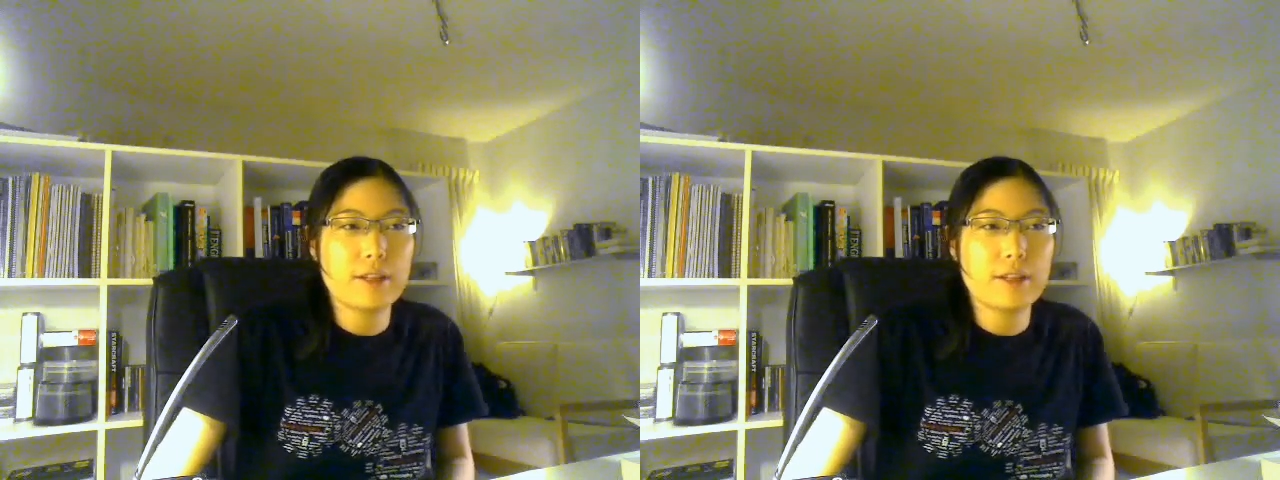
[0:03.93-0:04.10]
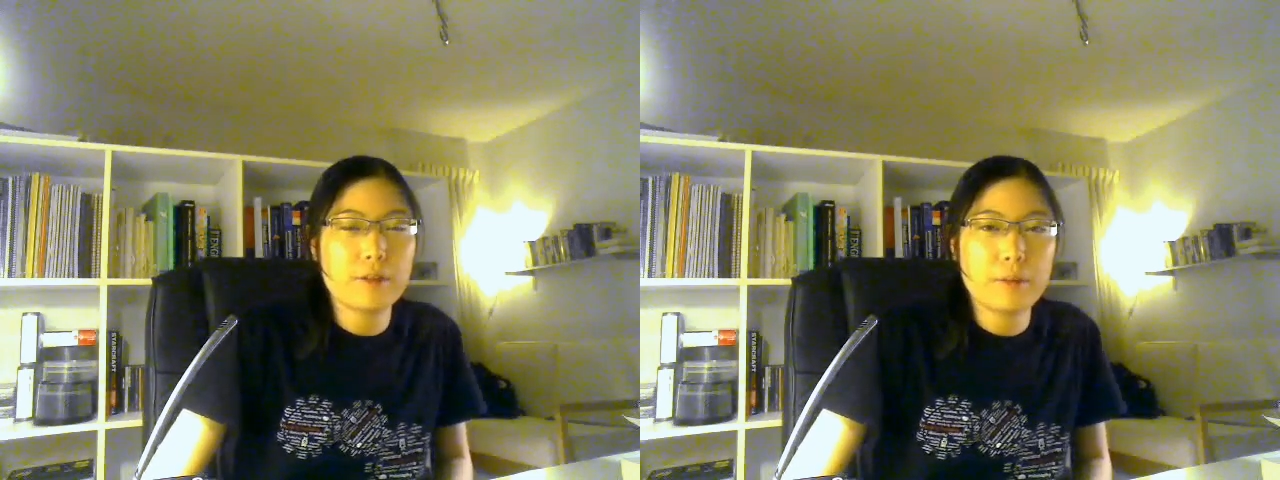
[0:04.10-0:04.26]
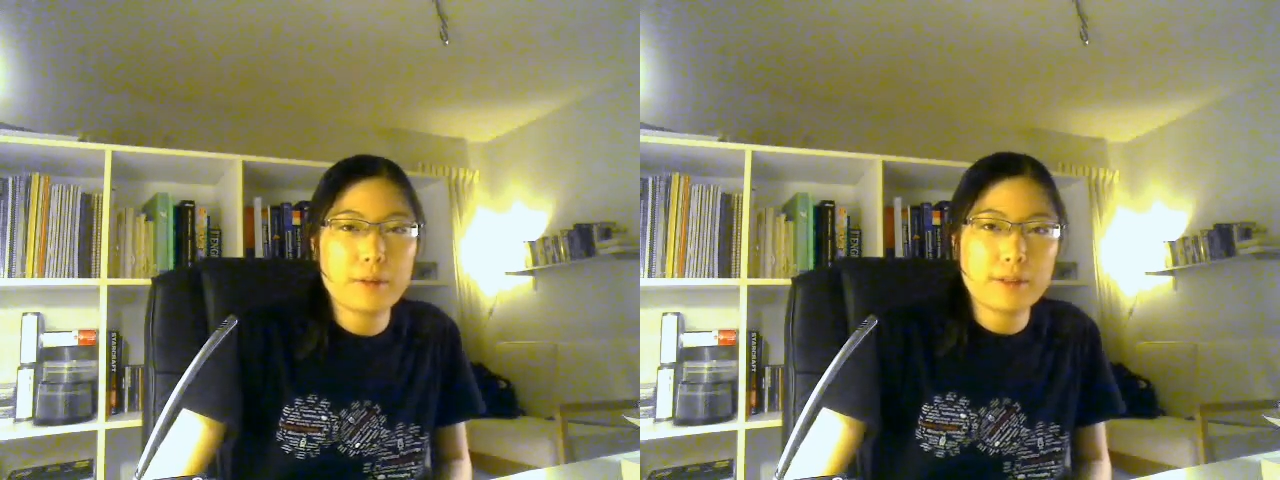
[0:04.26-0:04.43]

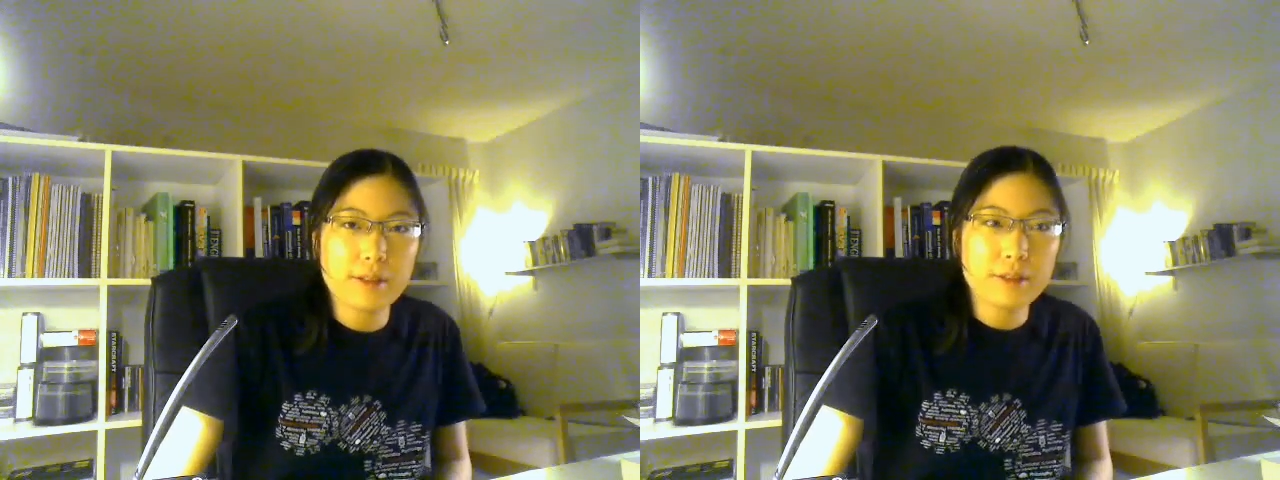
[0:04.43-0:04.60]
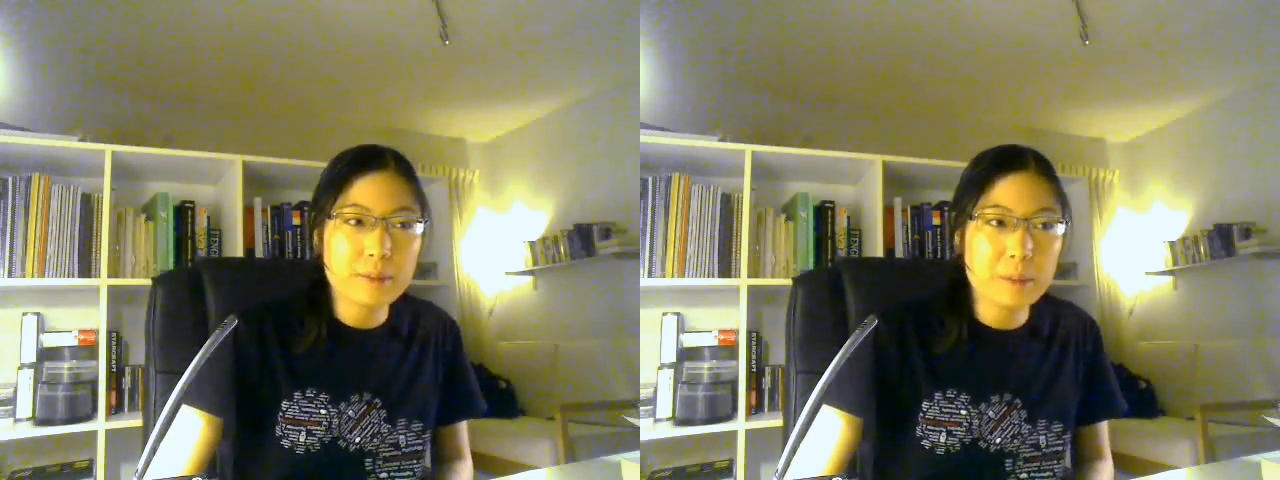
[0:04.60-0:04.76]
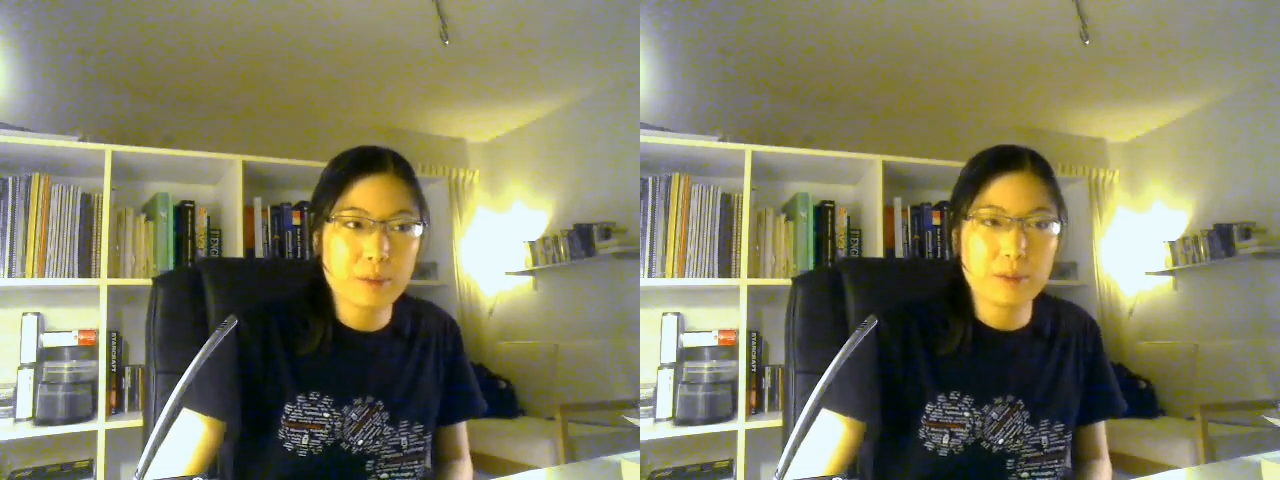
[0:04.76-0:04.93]
that do
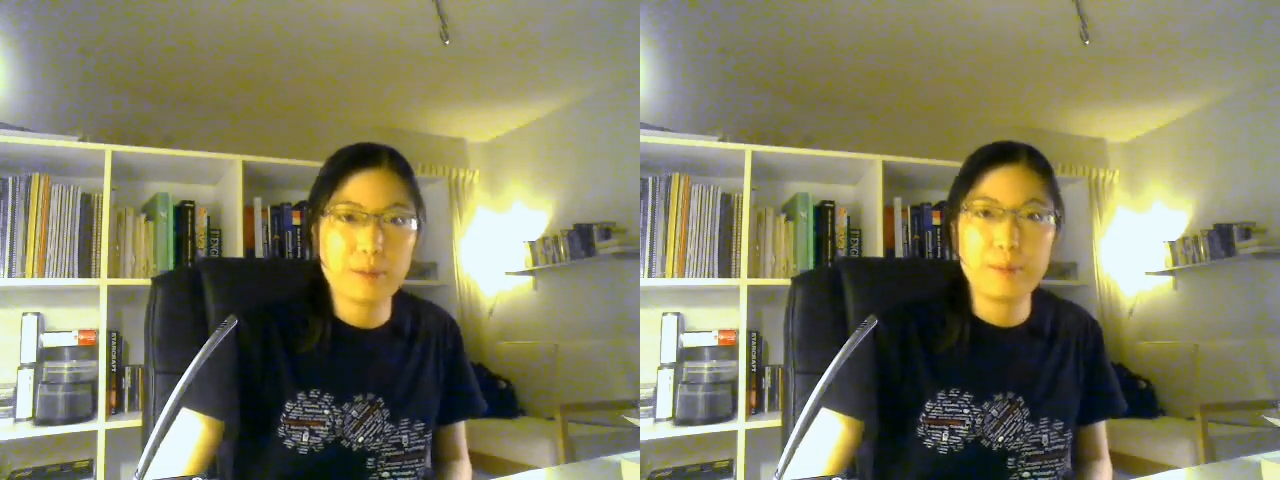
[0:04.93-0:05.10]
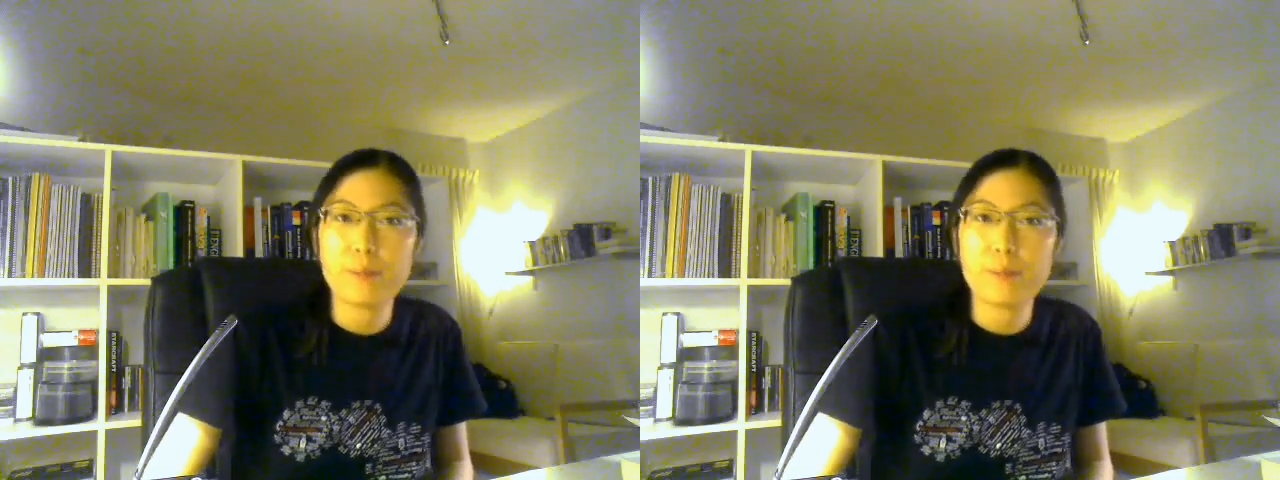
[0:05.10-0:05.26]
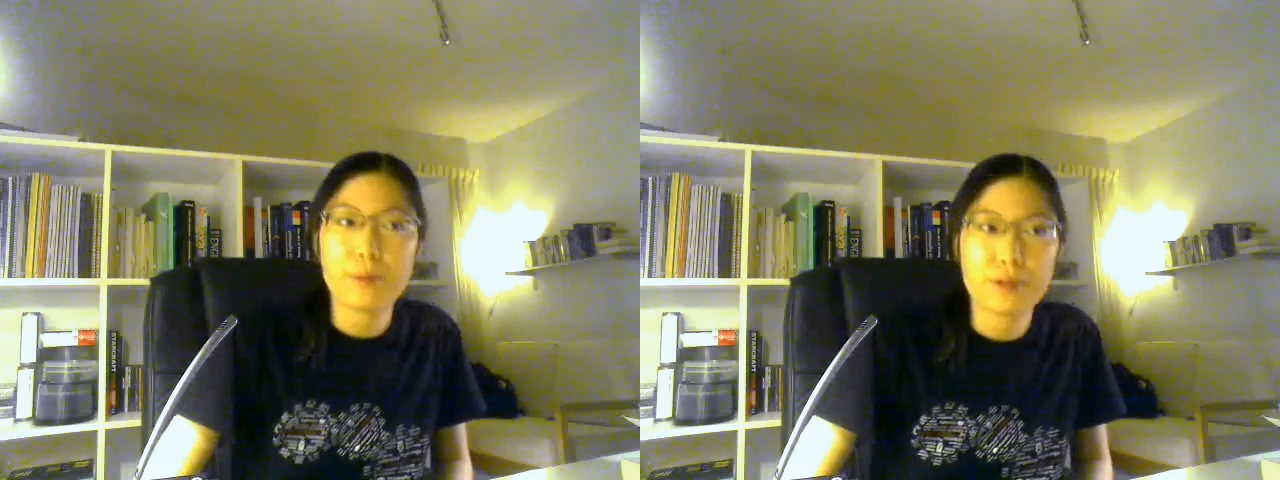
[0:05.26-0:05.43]
exist between
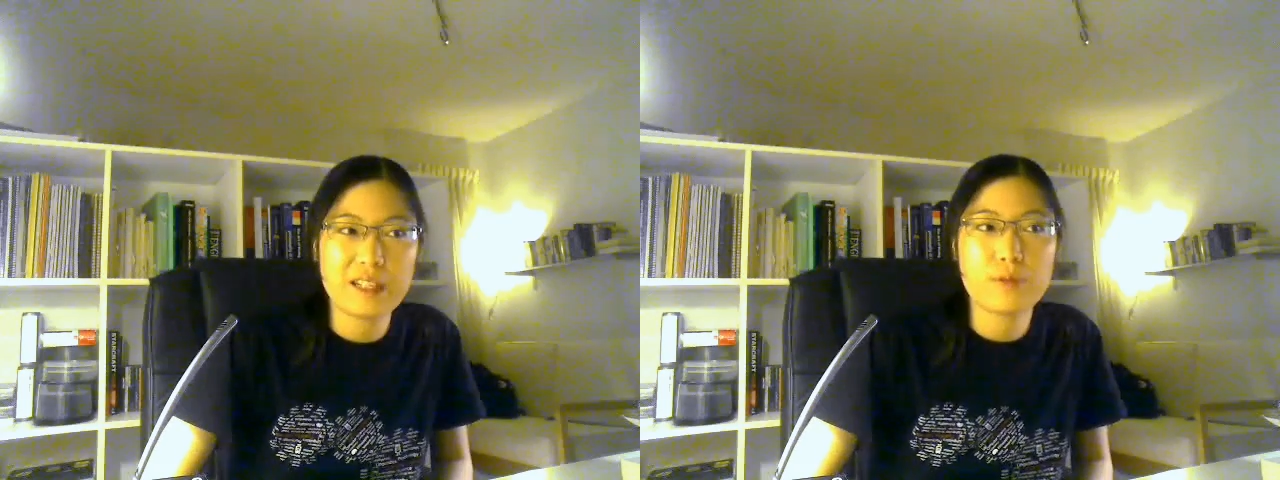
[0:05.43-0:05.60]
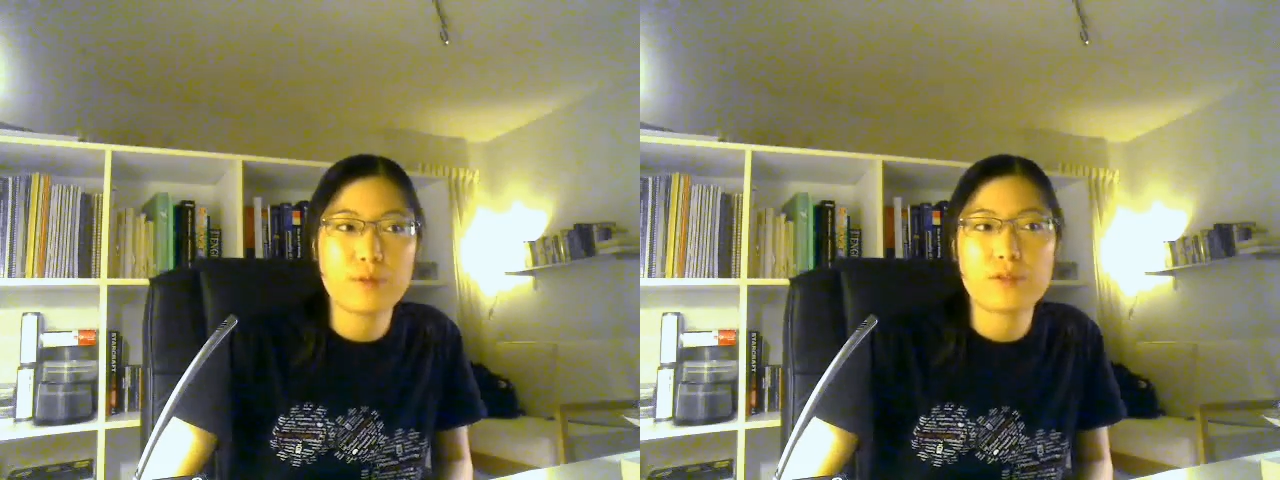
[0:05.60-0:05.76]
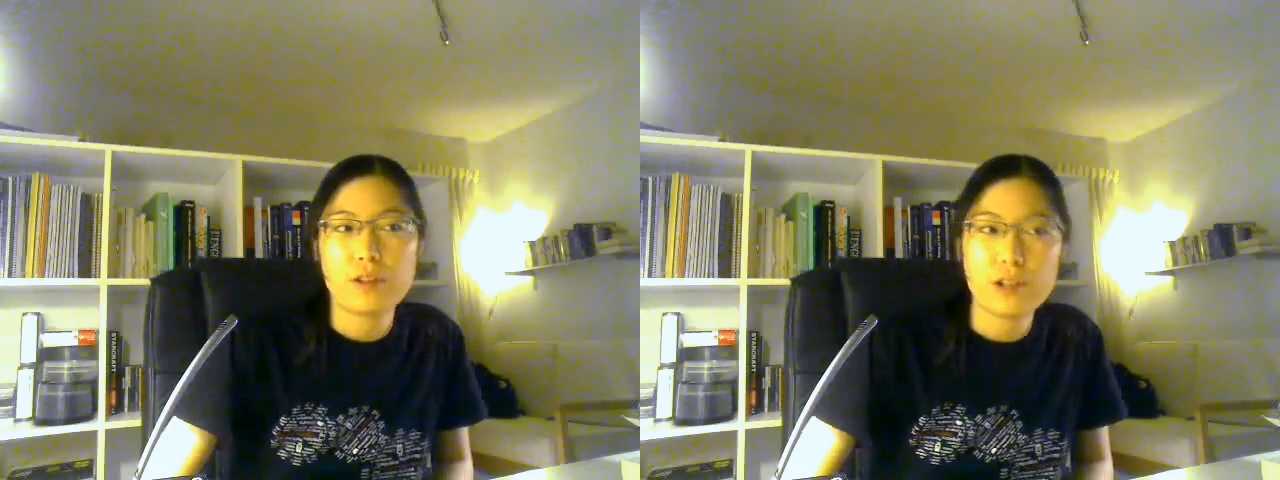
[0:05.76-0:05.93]

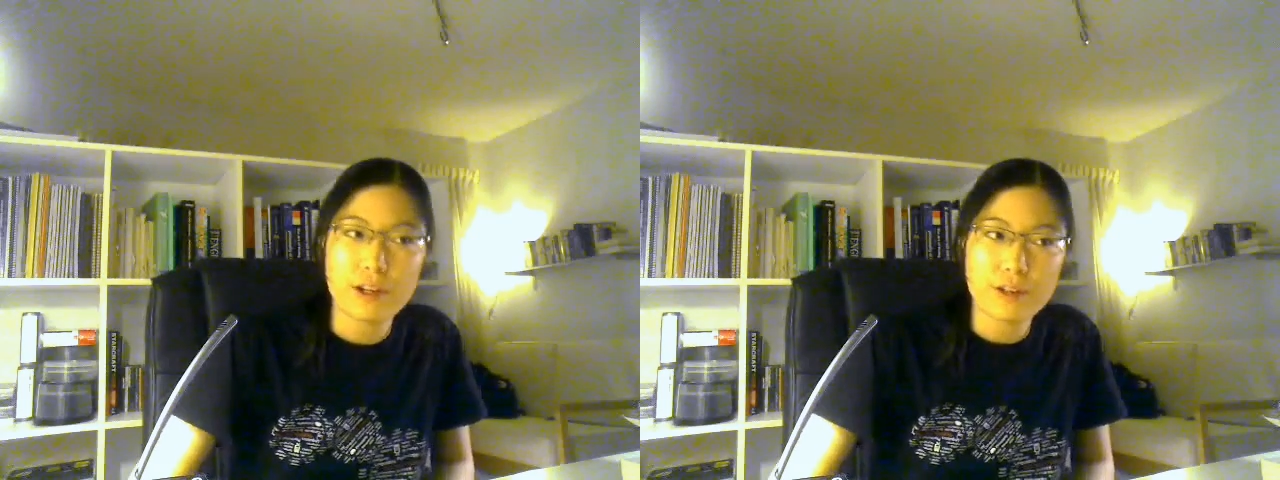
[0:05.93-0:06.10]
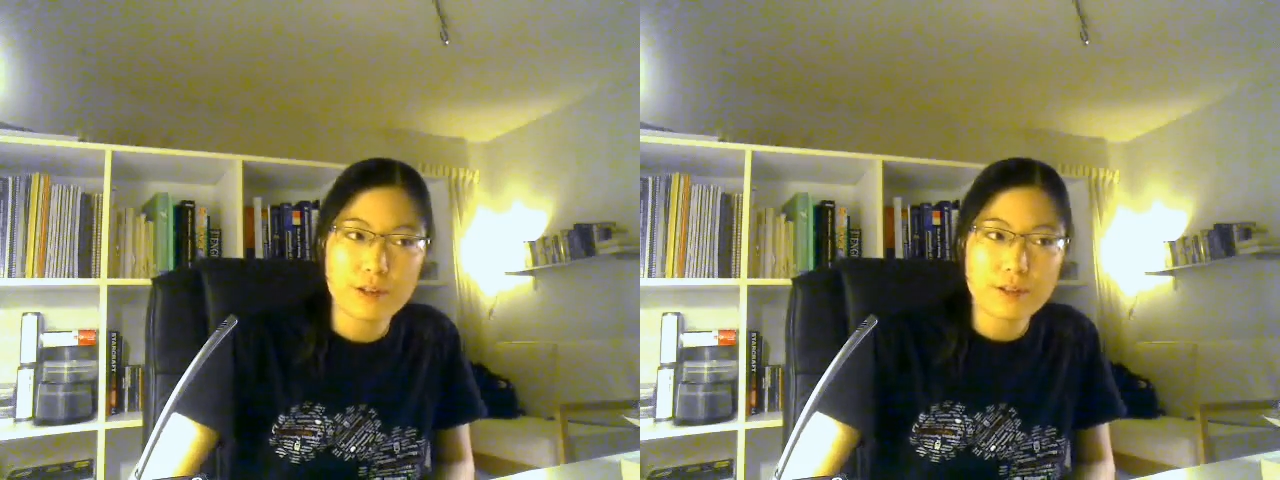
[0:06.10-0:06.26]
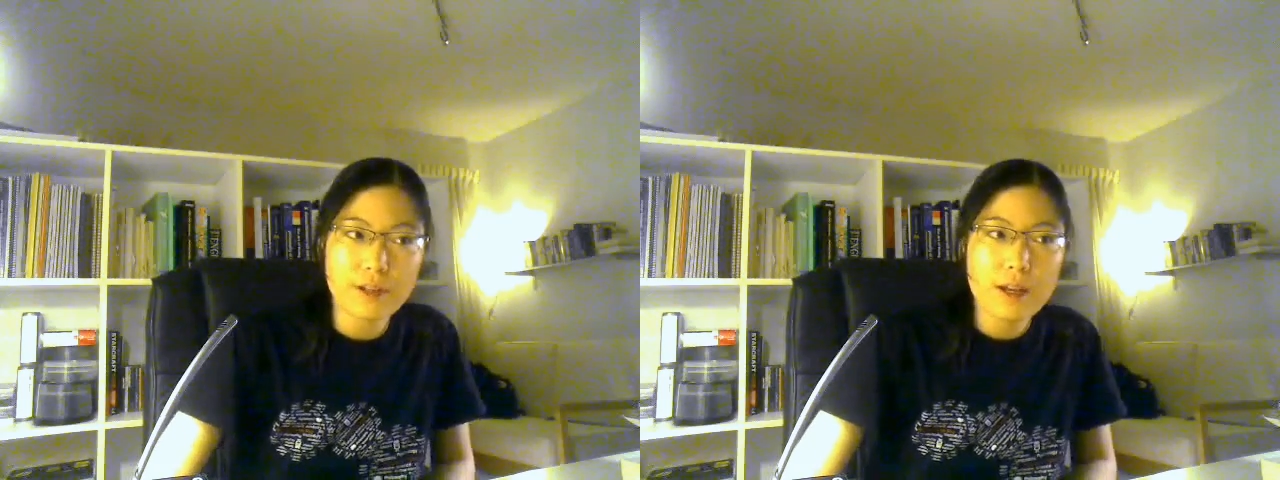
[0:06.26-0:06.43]
perceivers and
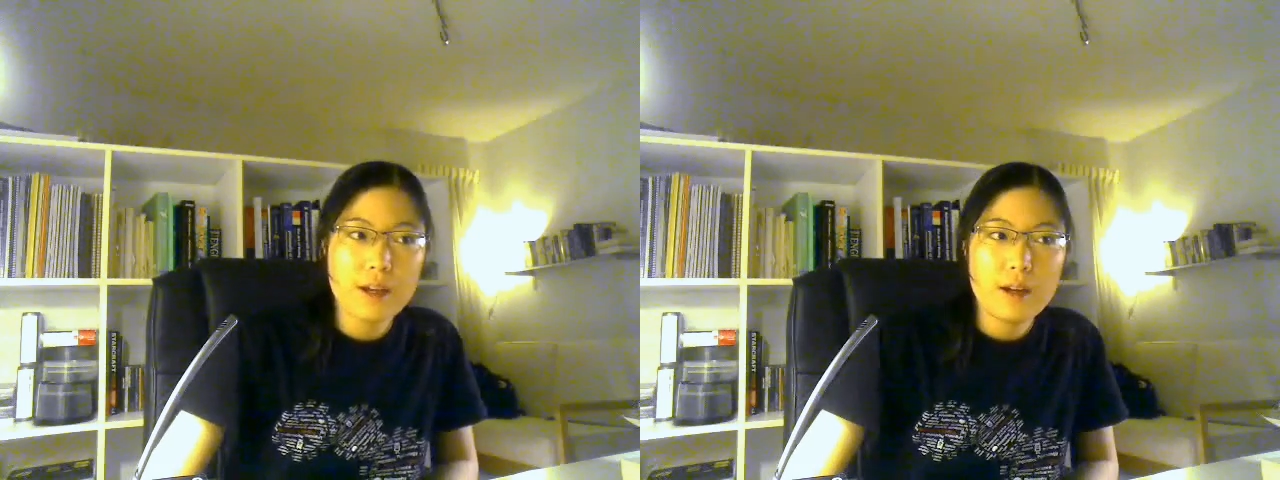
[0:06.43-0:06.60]
judgers.